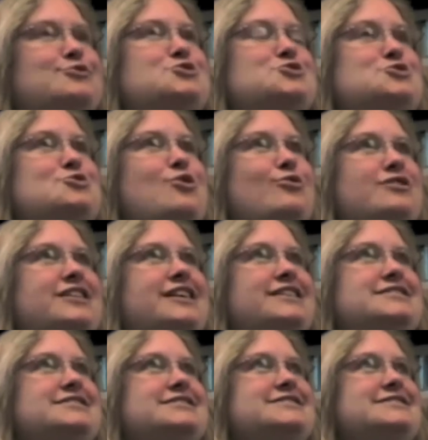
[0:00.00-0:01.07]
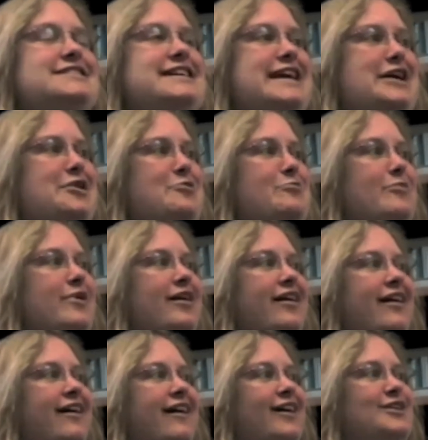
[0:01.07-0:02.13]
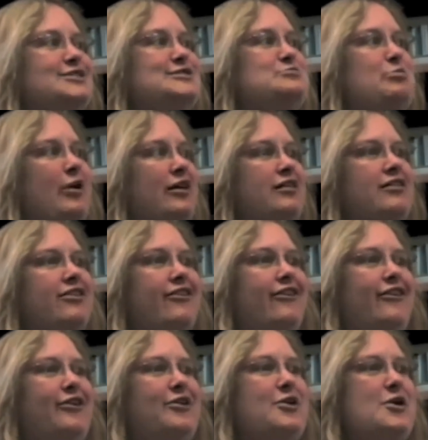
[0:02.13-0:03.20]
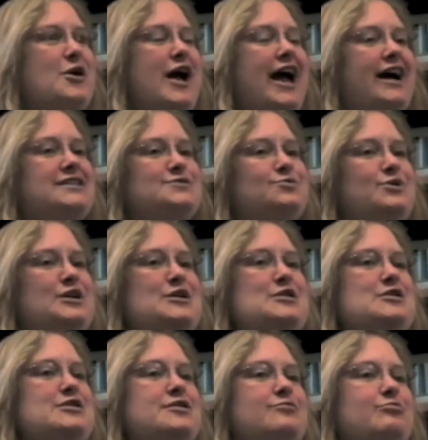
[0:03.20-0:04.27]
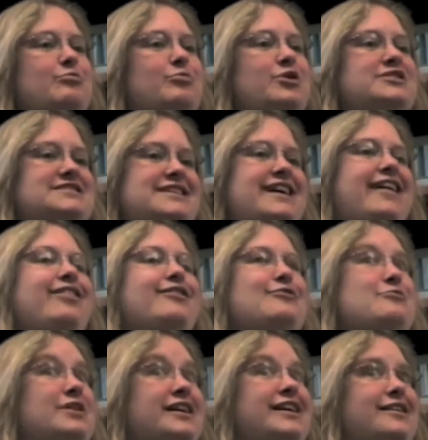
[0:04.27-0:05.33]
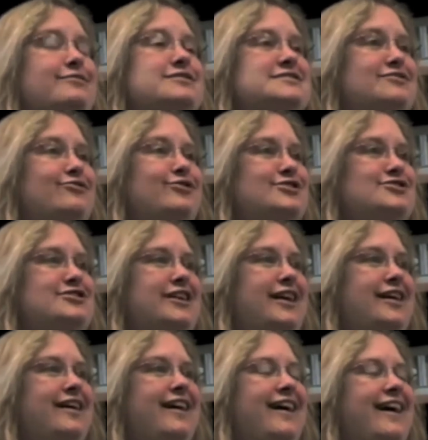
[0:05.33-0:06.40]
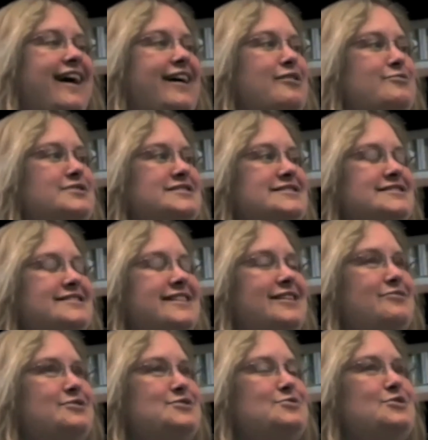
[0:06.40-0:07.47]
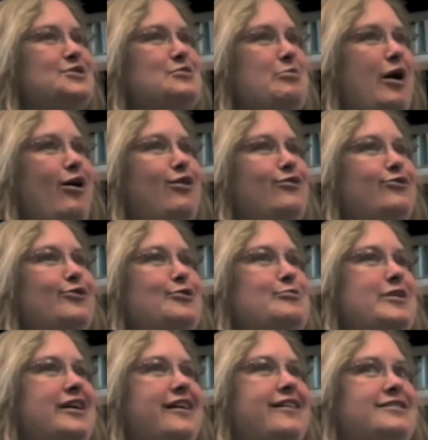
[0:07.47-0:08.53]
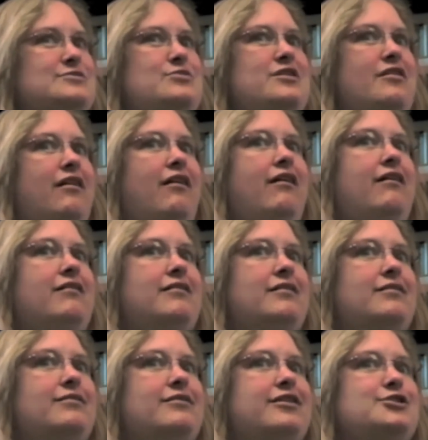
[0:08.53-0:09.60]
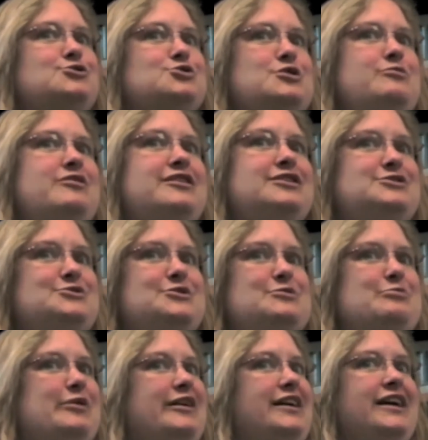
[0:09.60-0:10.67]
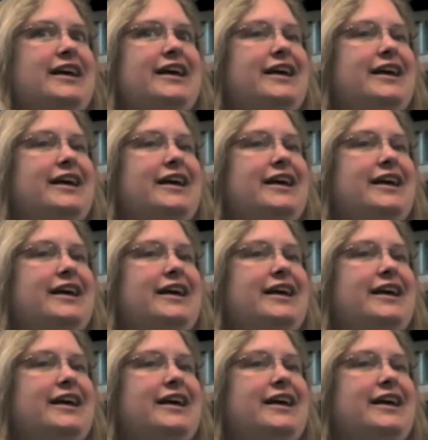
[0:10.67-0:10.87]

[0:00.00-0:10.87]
was so neat to see him sparkle as we put together what he was envisioning it was it was really powerful because we all contributed to it but